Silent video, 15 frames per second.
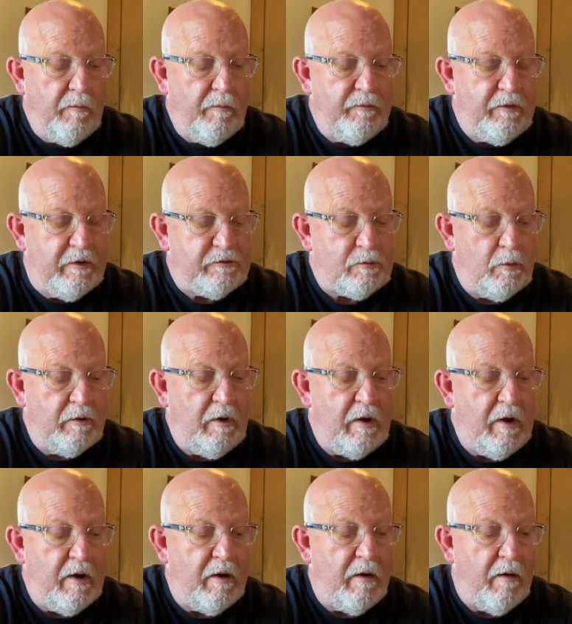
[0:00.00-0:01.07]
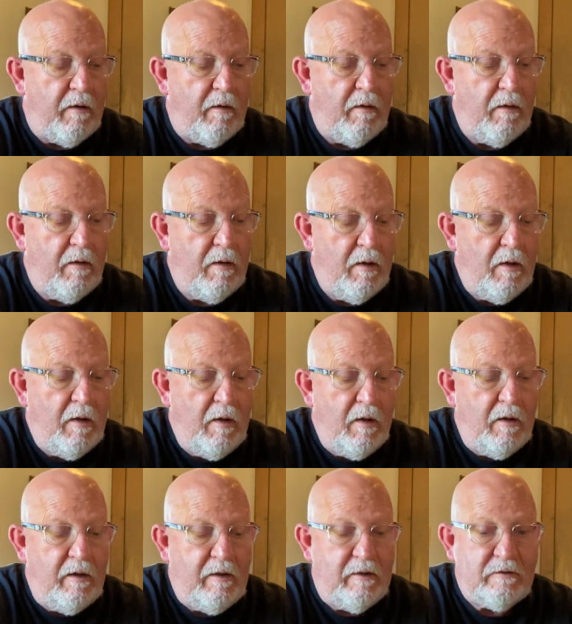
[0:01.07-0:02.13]
this one here
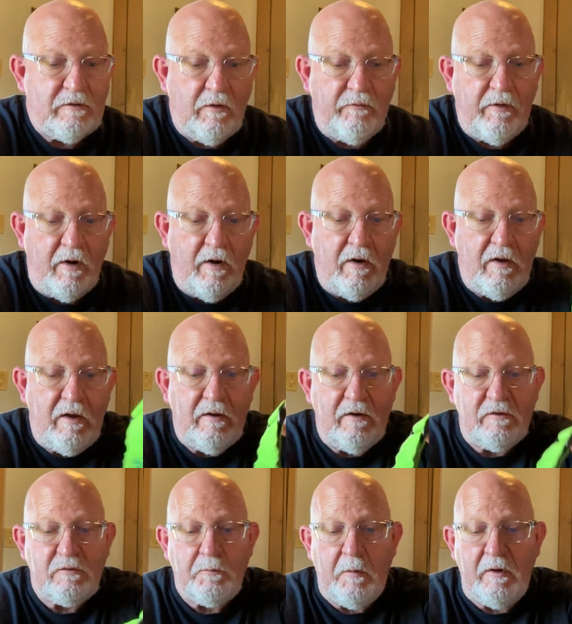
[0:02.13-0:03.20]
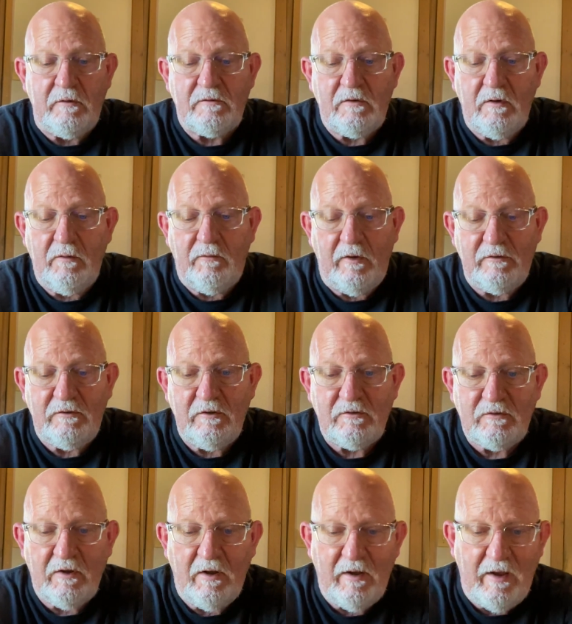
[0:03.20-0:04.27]
is a very inexpensive, it's
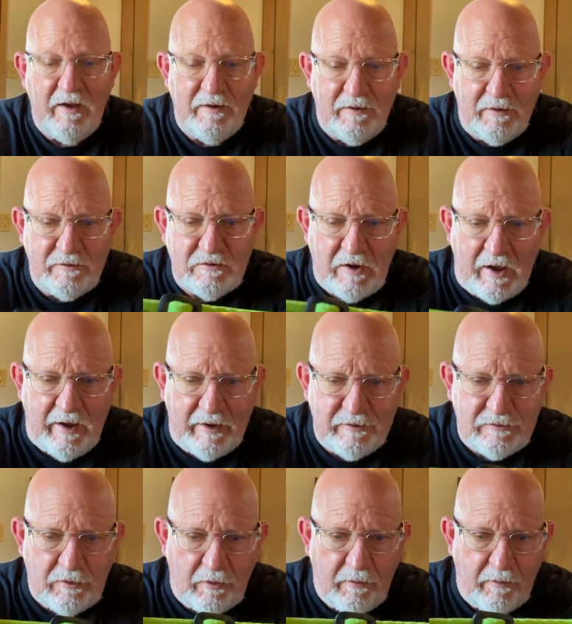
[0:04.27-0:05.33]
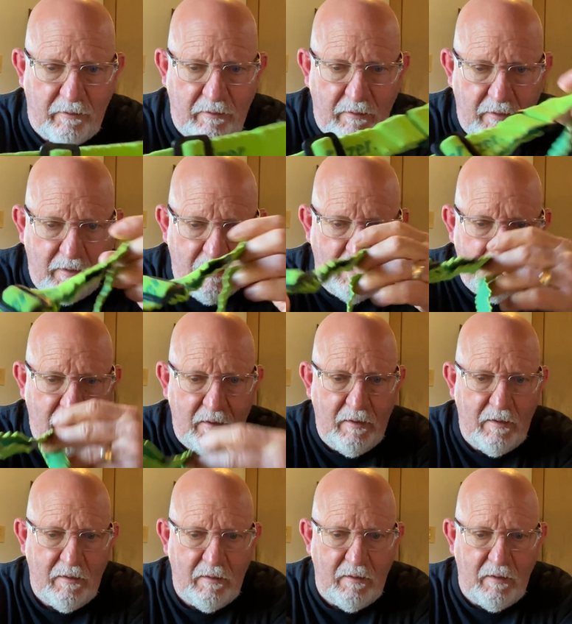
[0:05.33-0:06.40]
just an Energizer
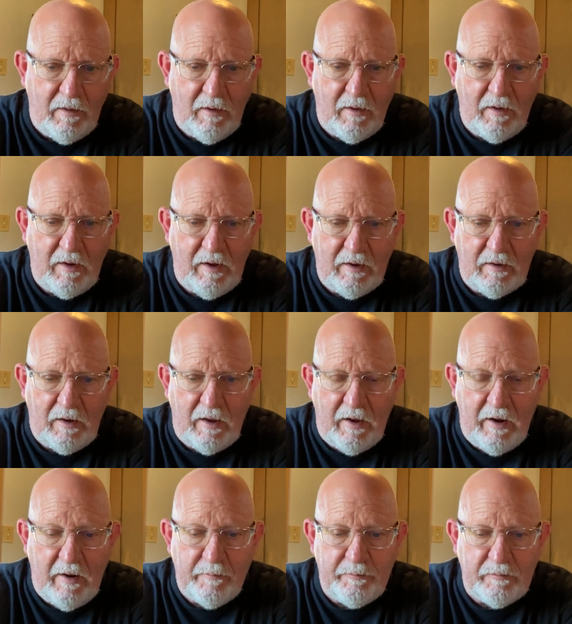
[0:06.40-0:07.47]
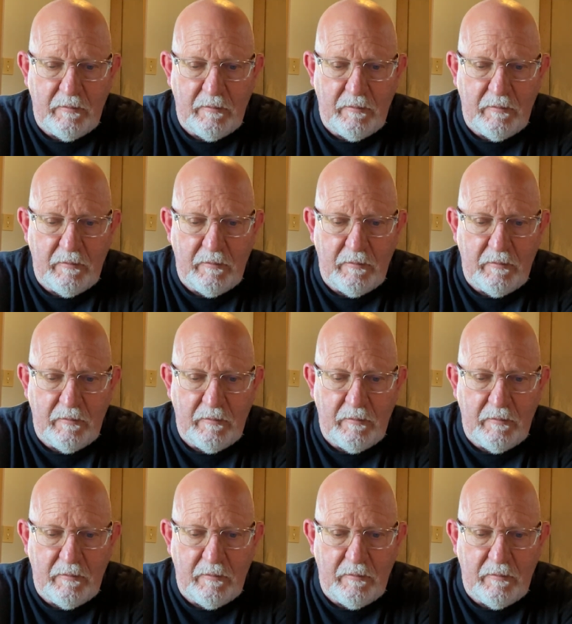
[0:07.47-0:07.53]
headlamp.